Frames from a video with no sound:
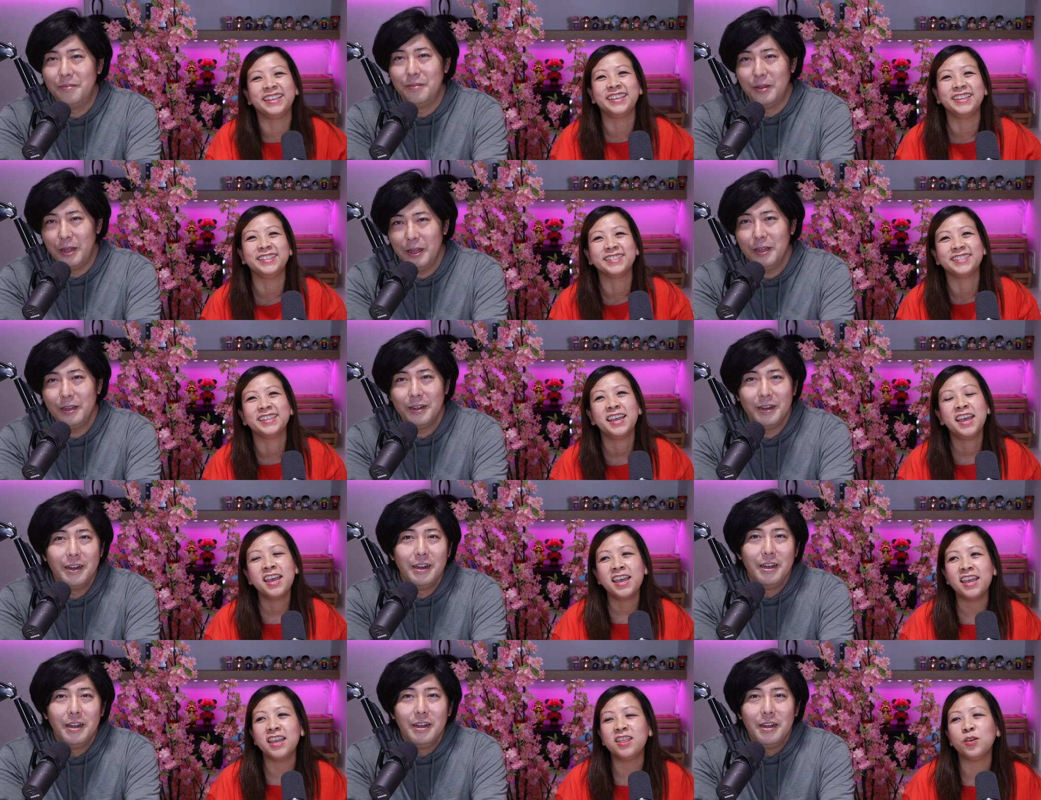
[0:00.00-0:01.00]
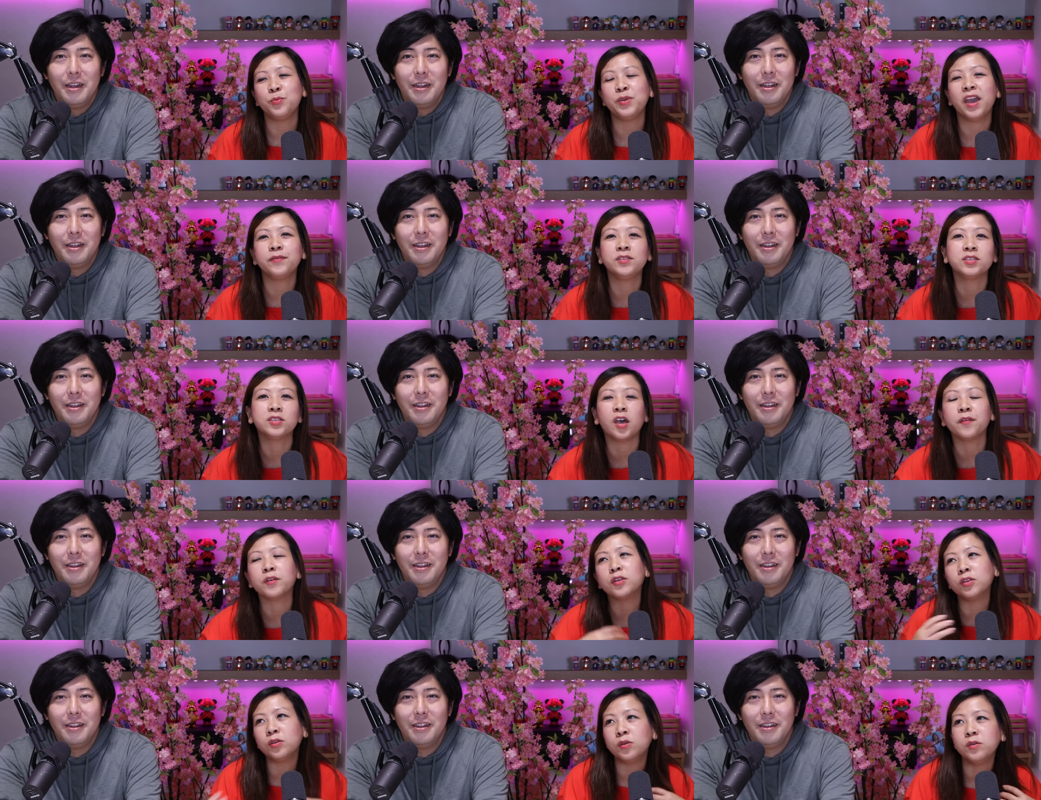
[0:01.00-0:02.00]
Speaker 1: Like mm -hmm. it's mm-hmm and then we have to solve
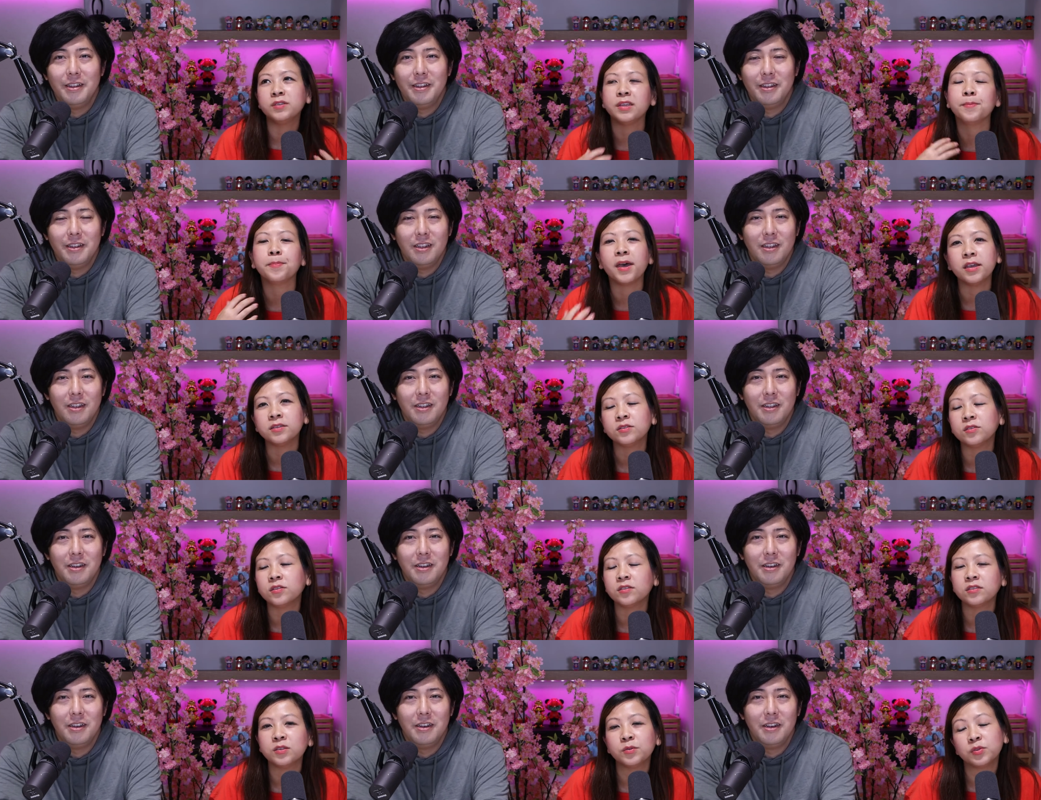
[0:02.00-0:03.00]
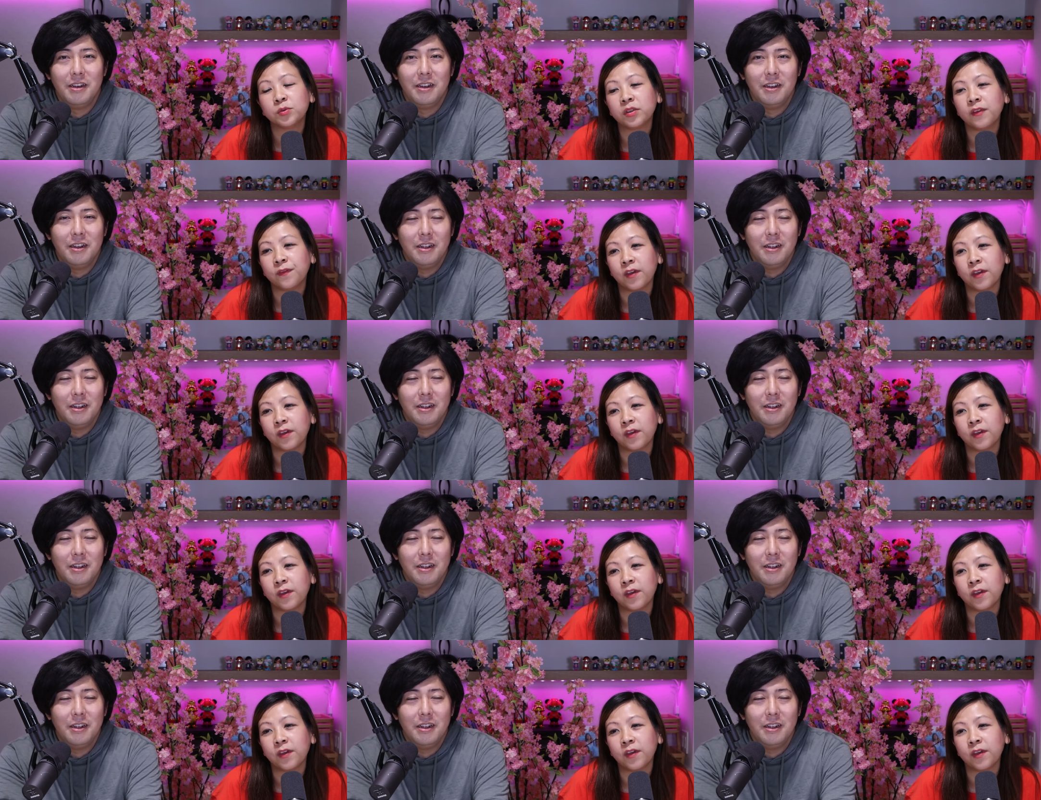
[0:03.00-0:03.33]
clues and puzzles. It was really